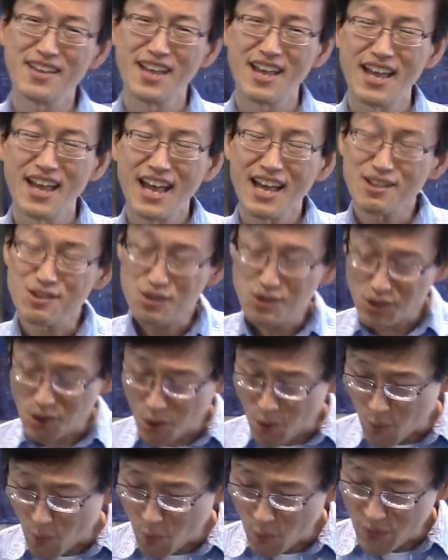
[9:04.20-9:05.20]
and
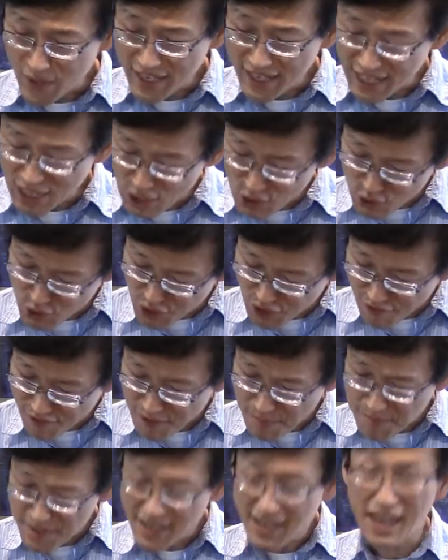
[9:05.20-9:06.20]
so each of
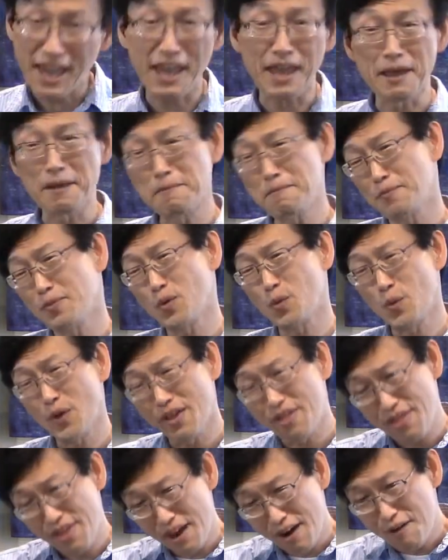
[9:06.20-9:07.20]
them came
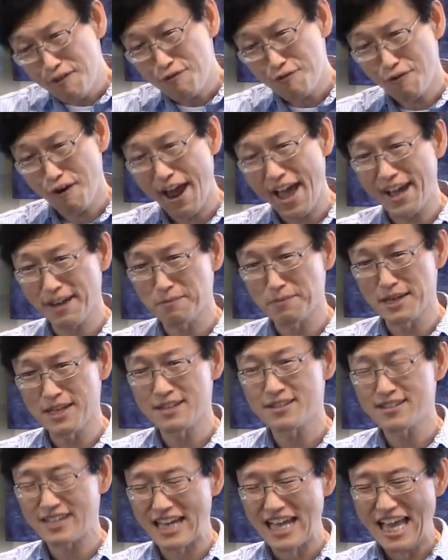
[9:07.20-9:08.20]
with their
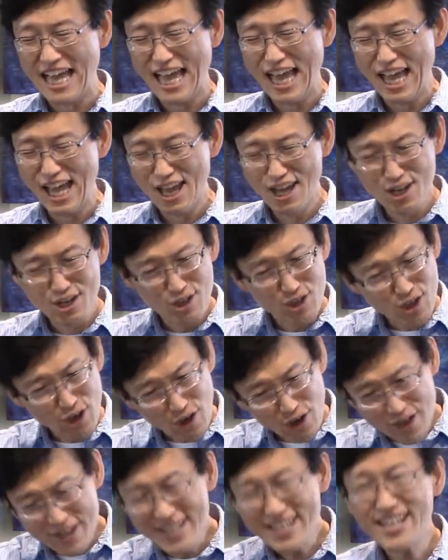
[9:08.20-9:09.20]
fragment,
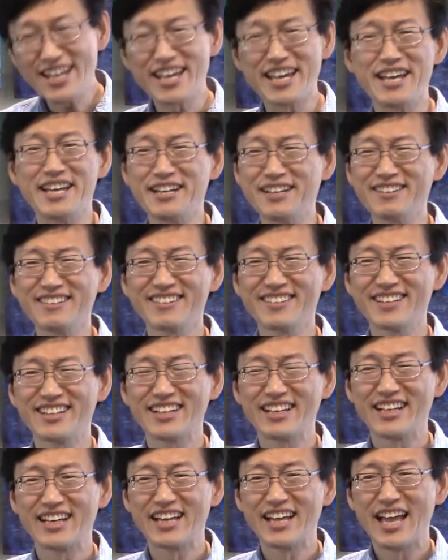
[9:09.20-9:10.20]
turned it in,
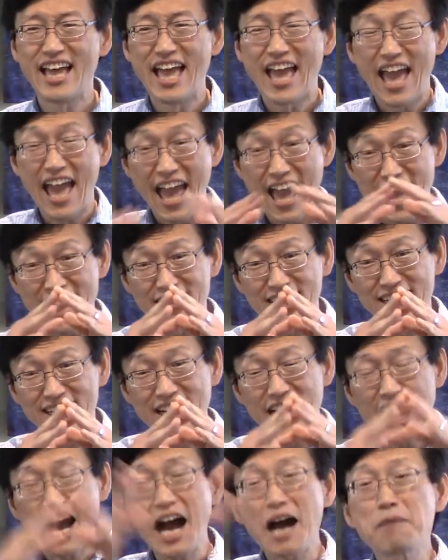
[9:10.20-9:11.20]
and
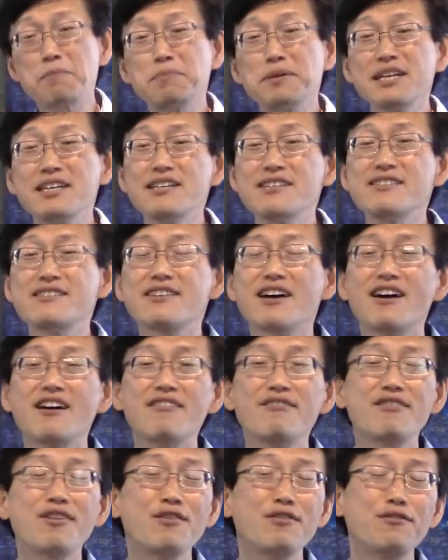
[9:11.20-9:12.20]
copies
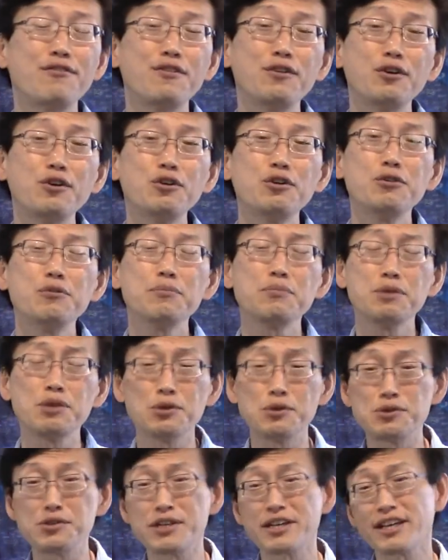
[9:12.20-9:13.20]
of the full
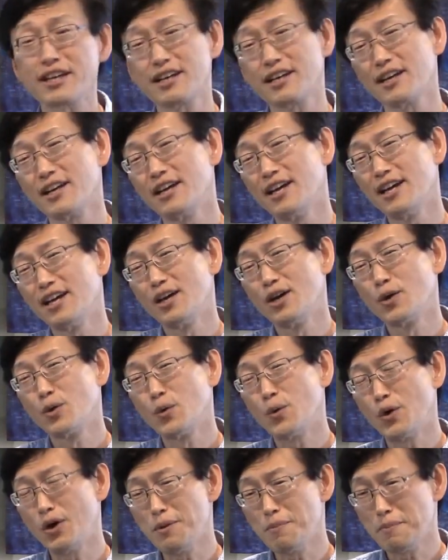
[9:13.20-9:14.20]
music
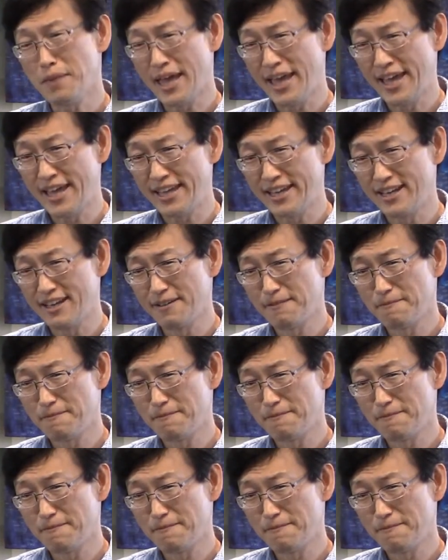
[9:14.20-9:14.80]
were made.